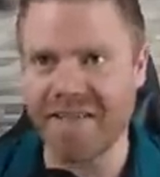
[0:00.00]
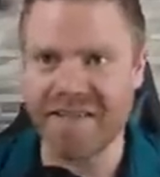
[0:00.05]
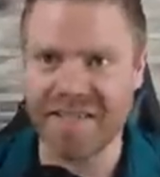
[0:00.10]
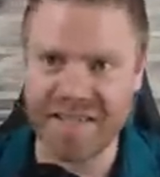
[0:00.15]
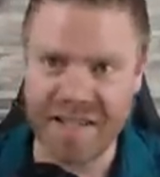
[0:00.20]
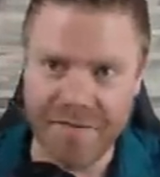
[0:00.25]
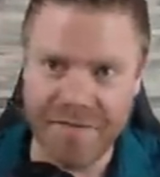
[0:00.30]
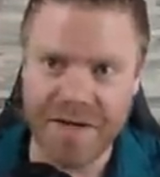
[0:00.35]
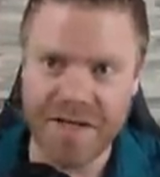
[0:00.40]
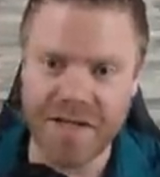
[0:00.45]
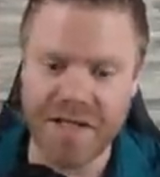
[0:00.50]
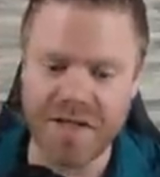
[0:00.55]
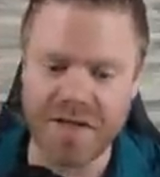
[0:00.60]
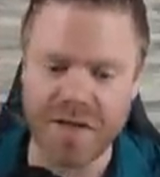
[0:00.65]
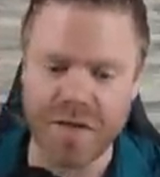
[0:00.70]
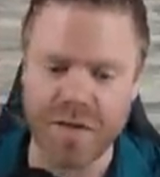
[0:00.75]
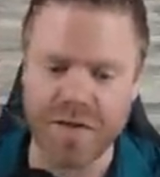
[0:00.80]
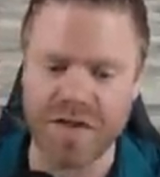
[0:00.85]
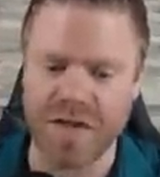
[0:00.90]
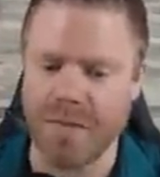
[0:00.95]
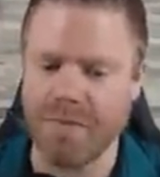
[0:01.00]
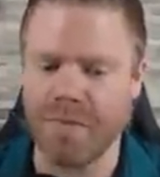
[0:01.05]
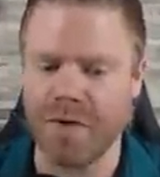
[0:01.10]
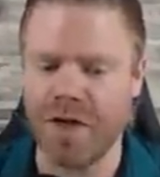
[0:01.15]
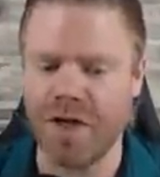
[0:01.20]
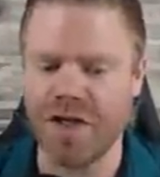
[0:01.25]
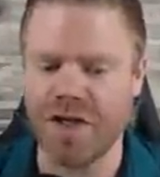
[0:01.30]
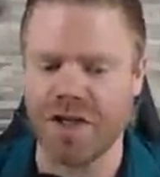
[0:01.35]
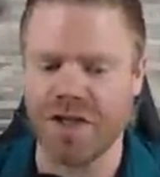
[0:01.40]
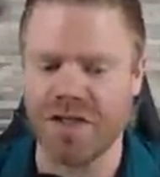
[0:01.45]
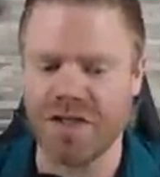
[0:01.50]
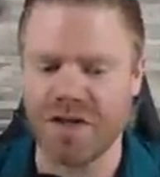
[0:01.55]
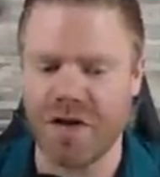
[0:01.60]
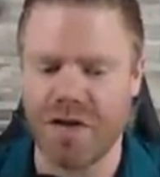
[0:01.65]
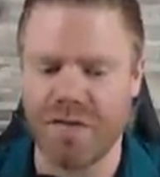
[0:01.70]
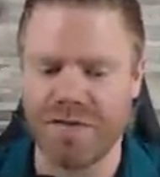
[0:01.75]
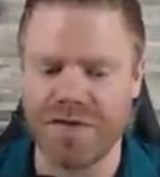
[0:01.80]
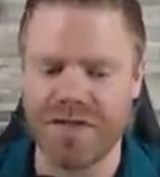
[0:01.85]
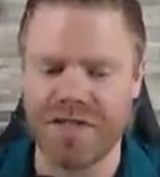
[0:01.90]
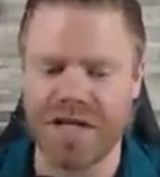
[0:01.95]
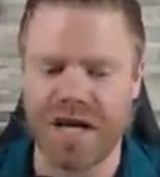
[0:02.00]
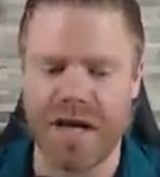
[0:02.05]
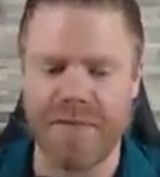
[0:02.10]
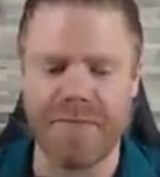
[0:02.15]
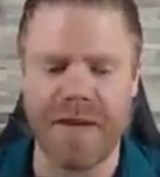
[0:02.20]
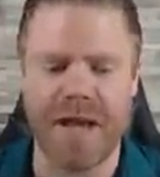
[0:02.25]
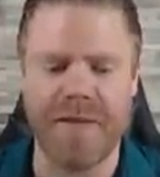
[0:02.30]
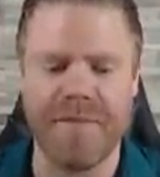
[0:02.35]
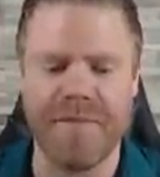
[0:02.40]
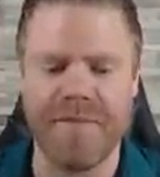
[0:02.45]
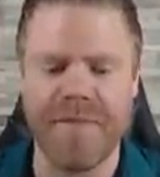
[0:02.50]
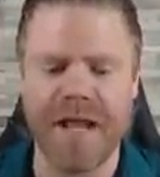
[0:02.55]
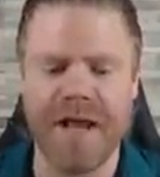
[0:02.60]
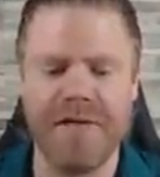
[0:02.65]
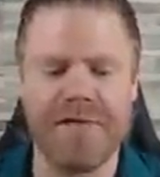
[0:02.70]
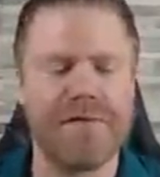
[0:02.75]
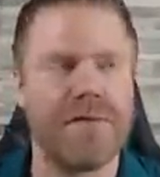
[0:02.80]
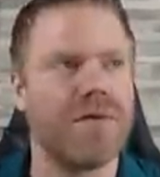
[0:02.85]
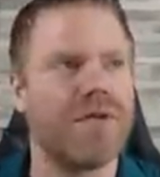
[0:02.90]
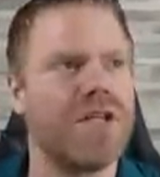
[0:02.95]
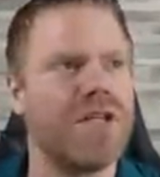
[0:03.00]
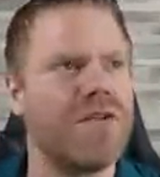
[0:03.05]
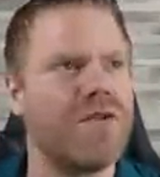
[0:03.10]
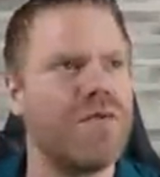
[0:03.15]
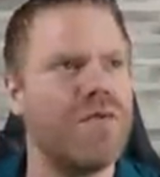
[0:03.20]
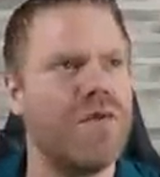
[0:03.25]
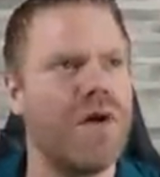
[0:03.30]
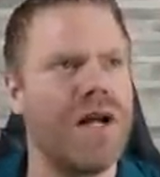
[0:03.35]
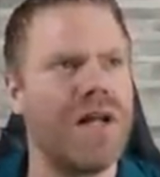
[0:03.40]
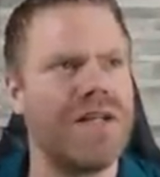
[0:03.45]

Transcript: 72 submunitions of the type M42 and